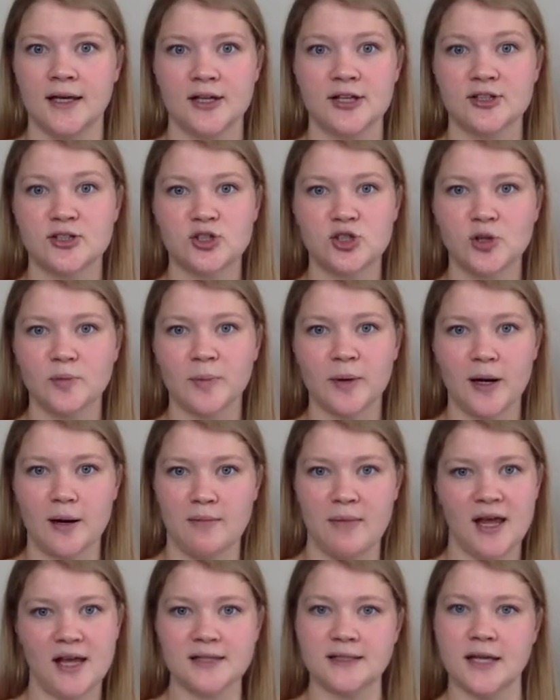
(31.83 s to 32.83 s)
super
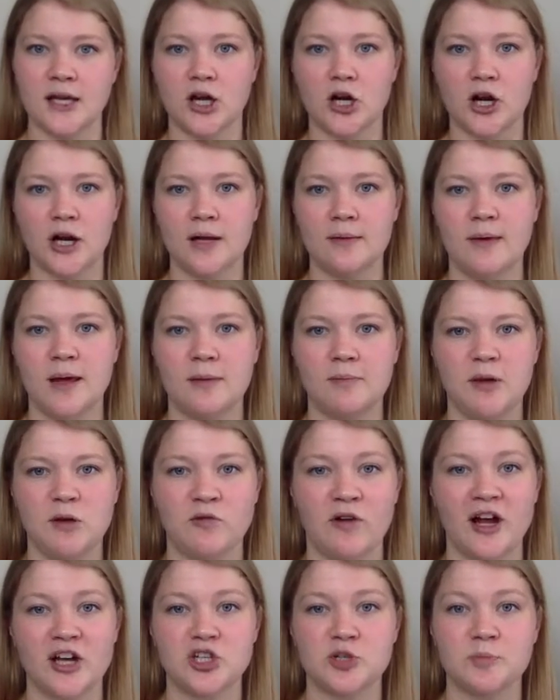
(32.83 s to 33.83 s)
amazing or going to make me
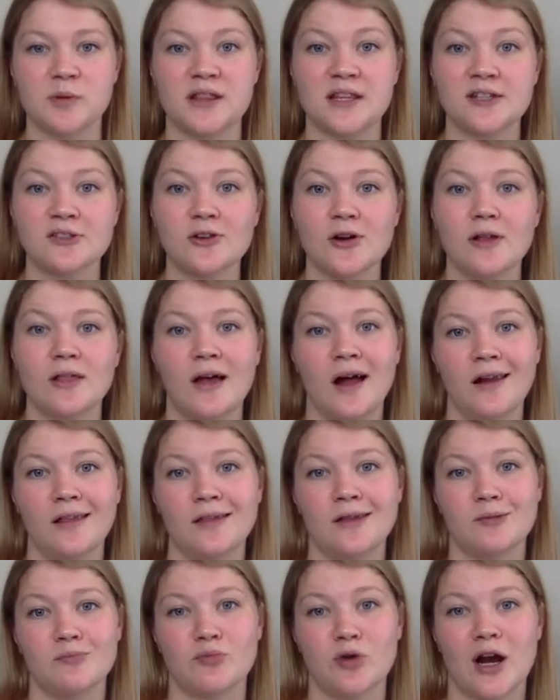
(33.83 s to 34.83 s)
rich, but these are a lot of
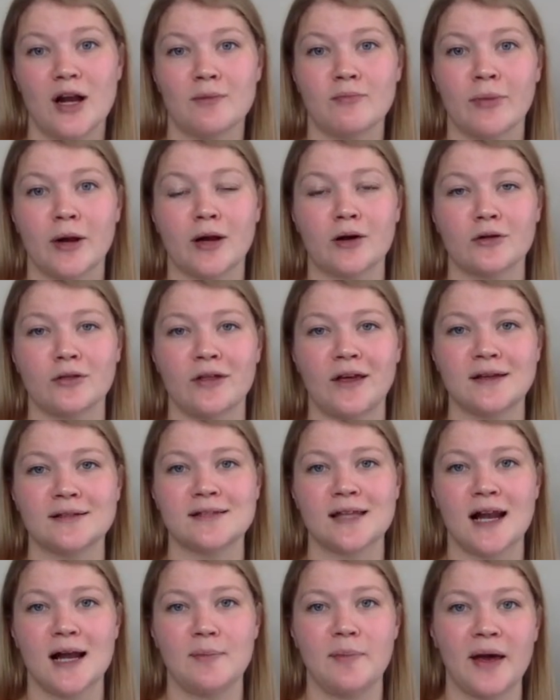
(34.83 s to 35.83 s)
the bread and butter things
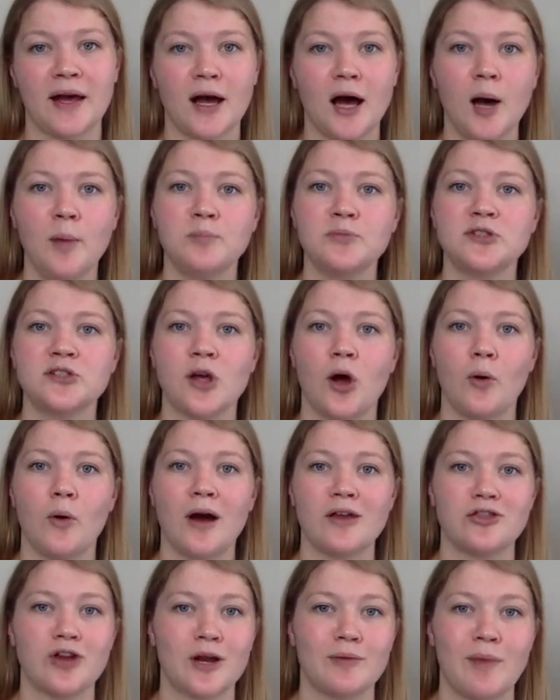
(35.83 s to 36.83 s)
that I pick up. So I
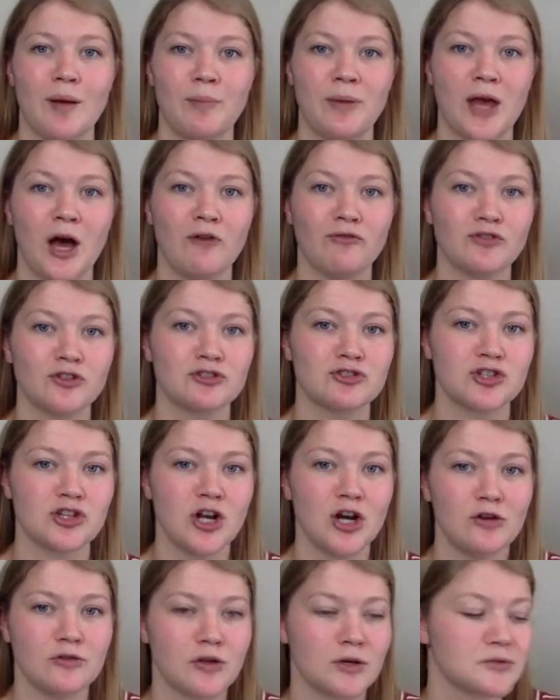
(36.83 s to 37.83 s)
thought it might be helpful to
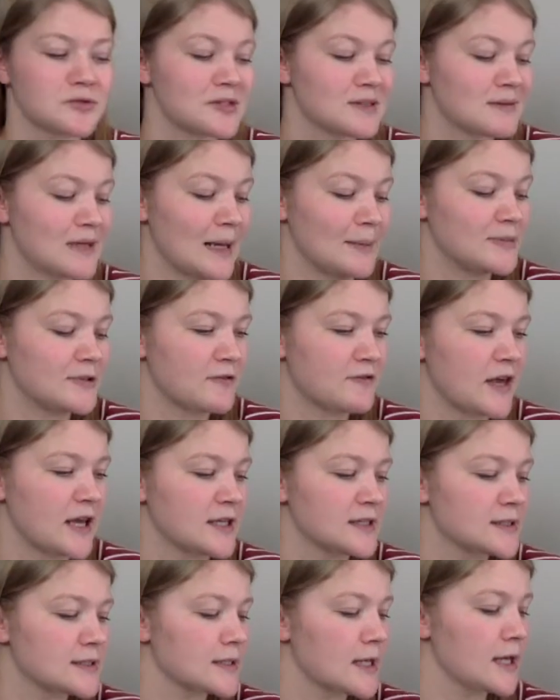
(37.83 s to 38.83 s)
know those types of
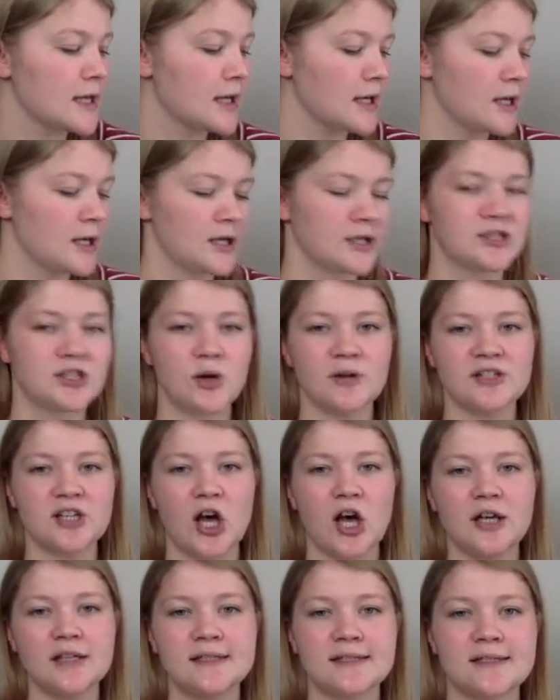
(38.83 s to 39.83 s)
things. So it's
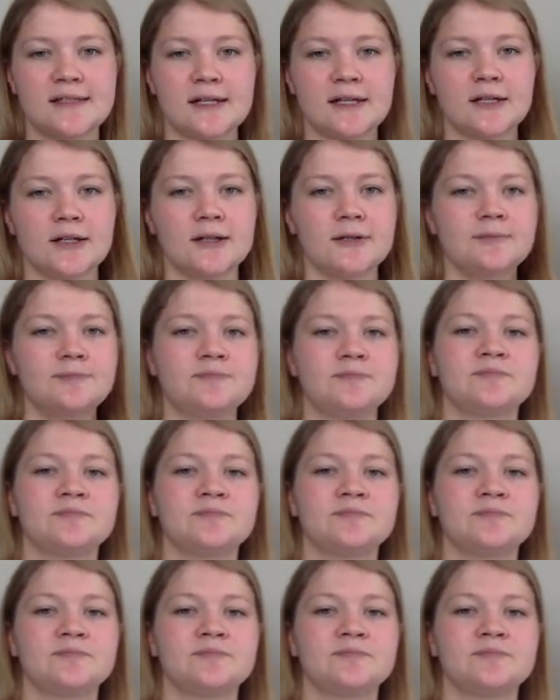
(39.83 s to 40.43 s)
all still